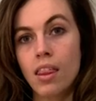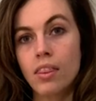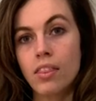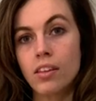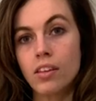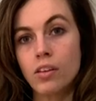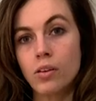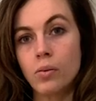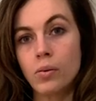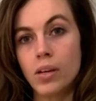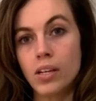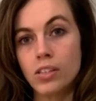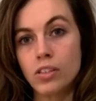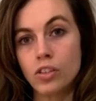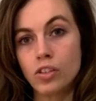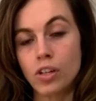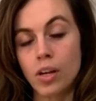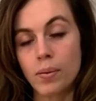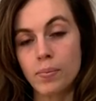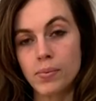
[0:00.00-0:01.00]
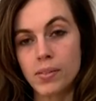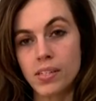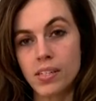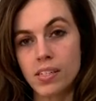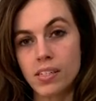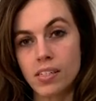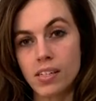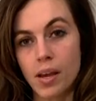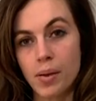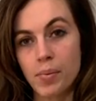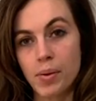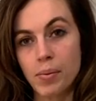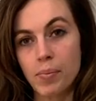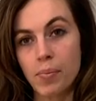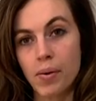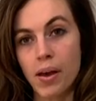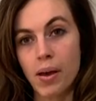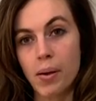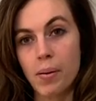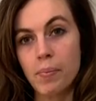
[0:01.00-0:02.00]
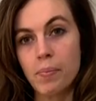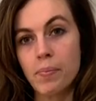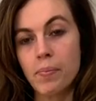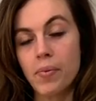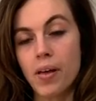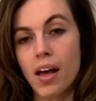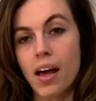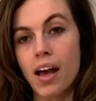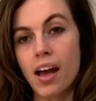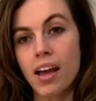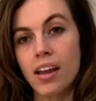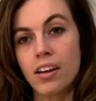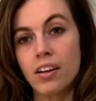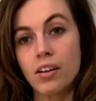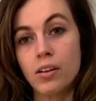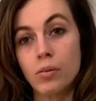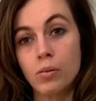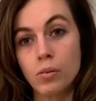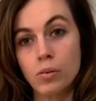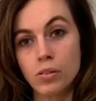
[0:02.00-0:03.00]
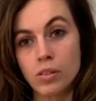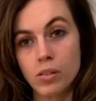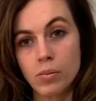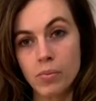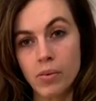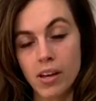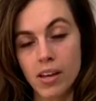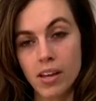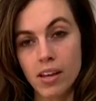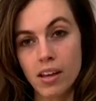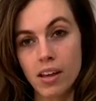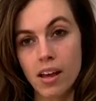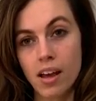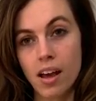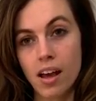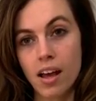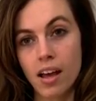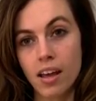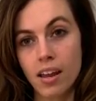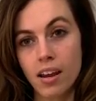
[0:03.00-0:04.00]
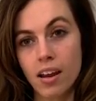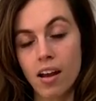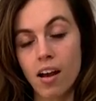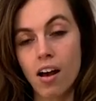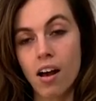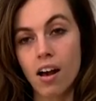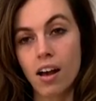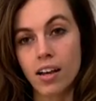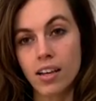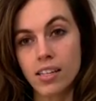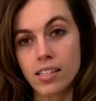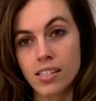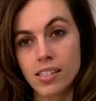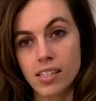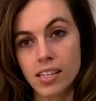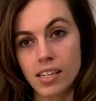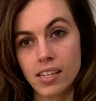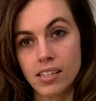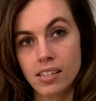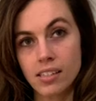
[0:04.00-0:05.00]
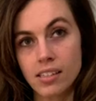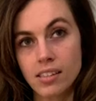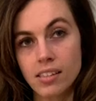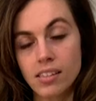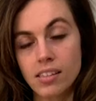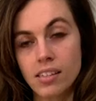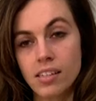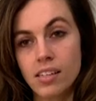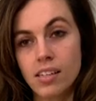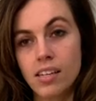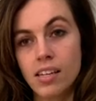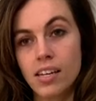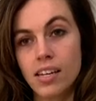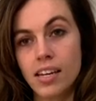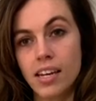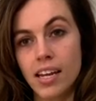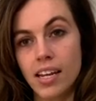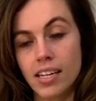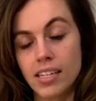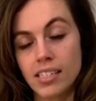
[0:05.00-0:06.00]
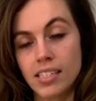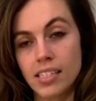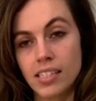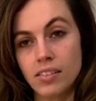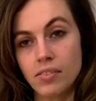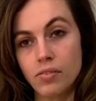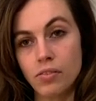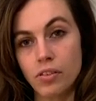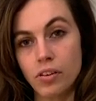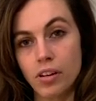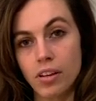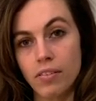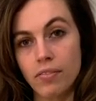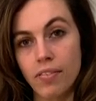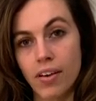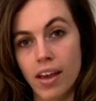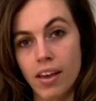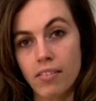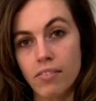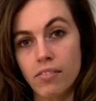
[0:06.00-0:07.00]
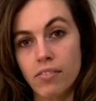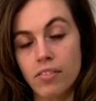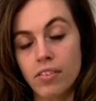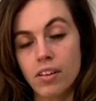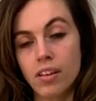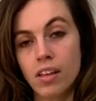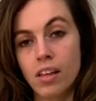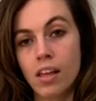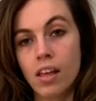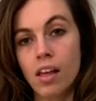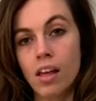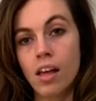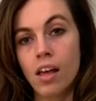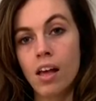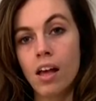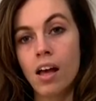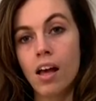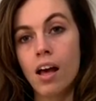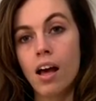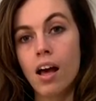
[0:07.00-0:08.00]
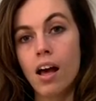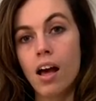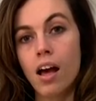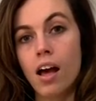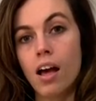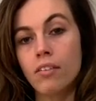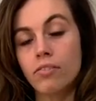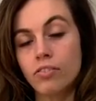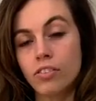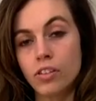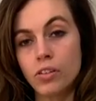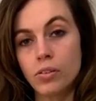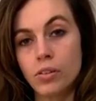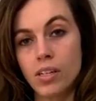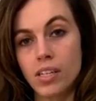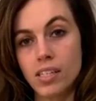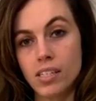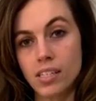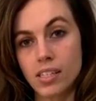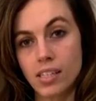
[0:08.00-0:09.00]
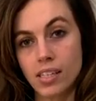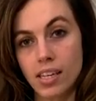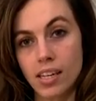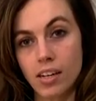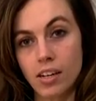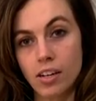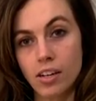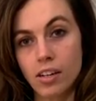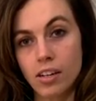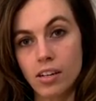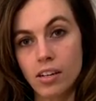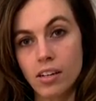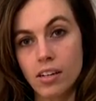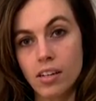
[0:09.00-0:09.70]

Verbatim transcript: The US dropped an atomic bomb on Hiroshima on August 6, 1945. A few days later,